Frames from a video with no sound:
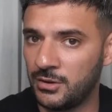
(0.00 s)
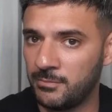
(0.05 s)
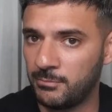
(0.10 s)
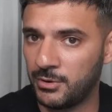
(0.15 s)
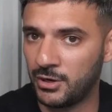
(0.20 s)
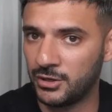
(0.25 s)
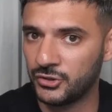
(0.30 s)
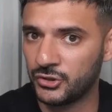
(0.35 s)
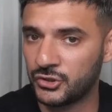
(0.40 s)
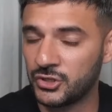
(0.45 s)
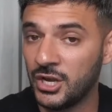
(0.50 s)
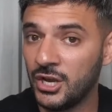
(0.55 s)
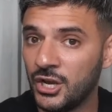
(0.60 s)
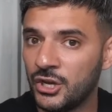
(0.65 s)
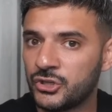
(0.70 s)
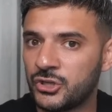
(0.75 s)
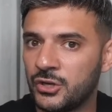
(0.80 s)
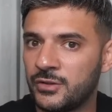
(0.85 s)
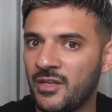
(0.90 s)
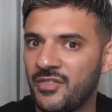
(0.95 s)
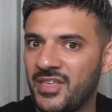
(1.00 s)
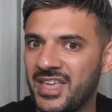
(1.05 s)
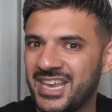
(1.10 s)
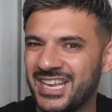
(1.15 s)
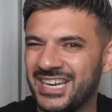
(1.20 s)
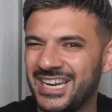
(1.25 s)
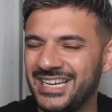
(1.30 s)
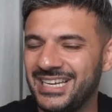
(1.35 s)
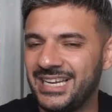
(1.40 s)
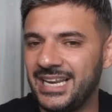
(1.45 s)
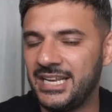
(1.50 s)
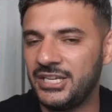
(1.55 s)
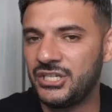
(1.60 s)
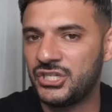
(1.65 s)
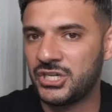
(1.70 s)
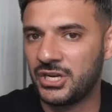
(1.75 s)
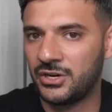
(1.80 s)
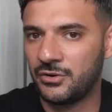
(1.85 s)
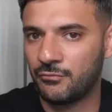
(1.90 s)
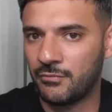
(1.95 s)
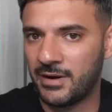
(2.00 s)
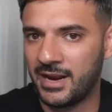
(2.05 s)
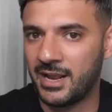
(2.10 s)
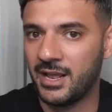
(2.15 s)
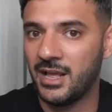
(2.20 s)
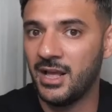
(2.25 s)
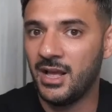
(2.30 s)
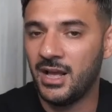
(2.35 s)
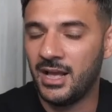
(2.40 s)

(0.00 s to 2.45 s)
bonds so that they can at least generate